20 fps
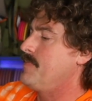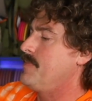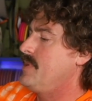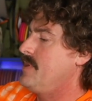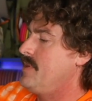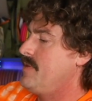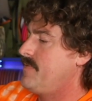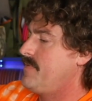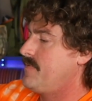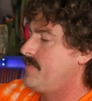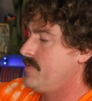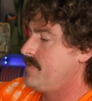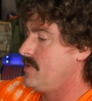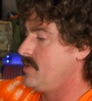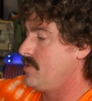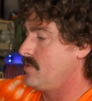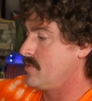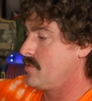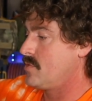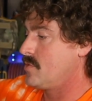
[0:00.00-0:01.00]
If,
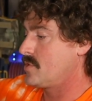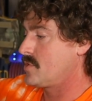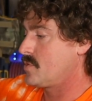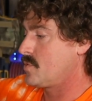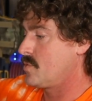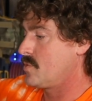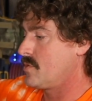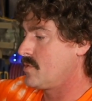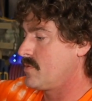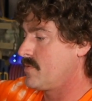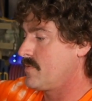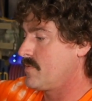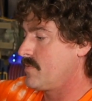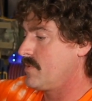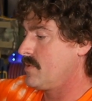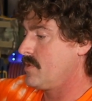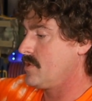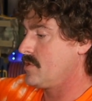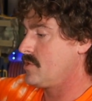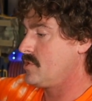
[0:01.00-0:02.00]
of course, we're
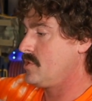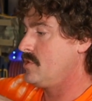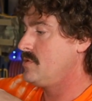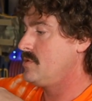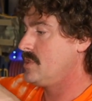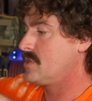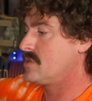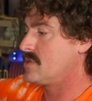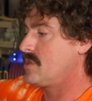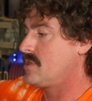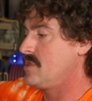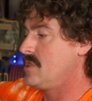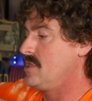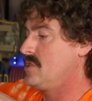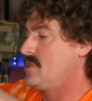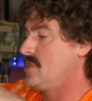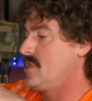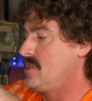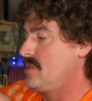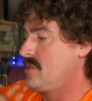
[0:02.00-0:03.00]
2 discs on
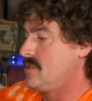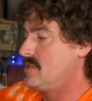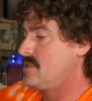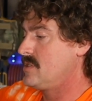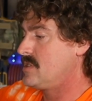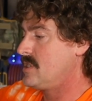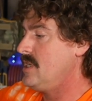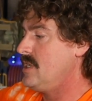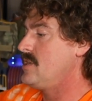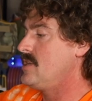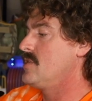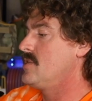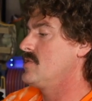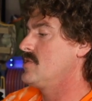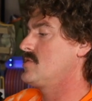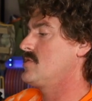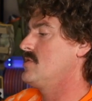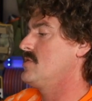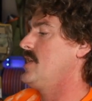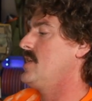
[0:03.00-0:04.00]
each side skinnier,
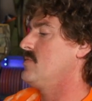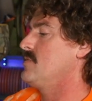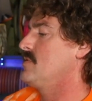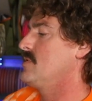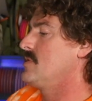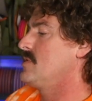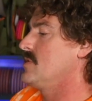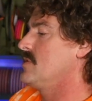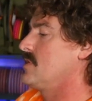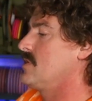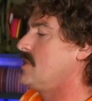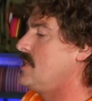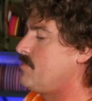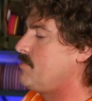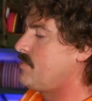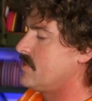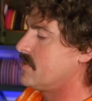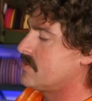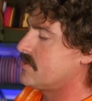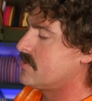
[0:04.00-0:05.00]
so that would keep
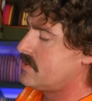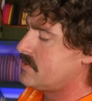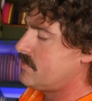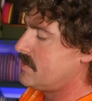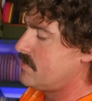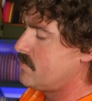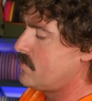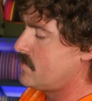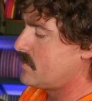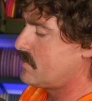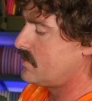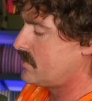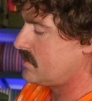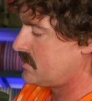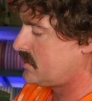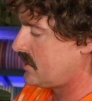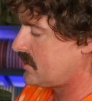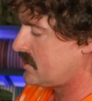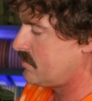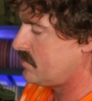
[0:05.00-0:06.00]
it a little bit more
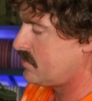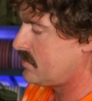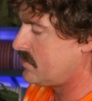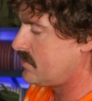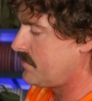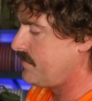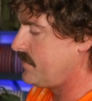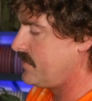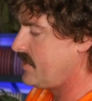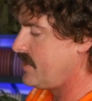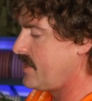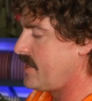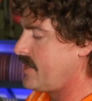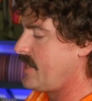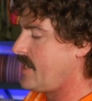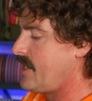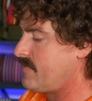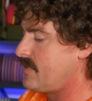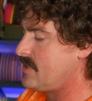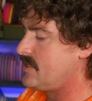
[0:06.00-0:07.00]
accessible, not
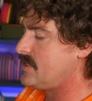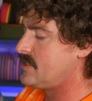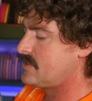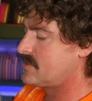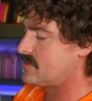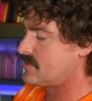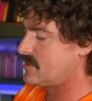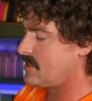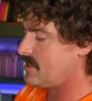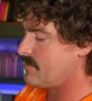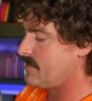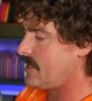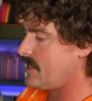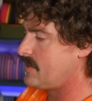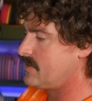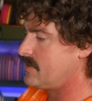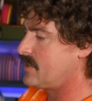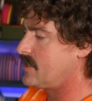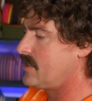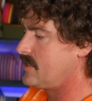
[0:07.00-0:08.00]
having discs come
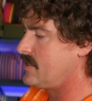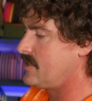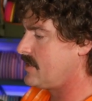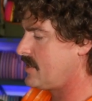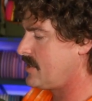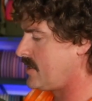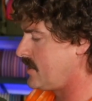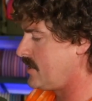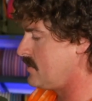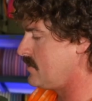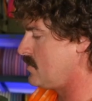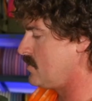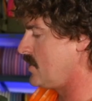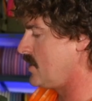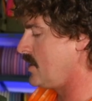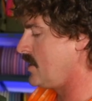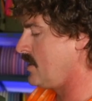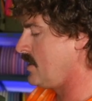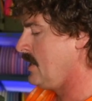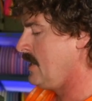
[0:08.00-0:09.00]
out and kind of hide
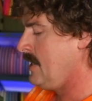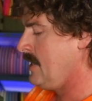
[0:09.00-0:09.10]
away.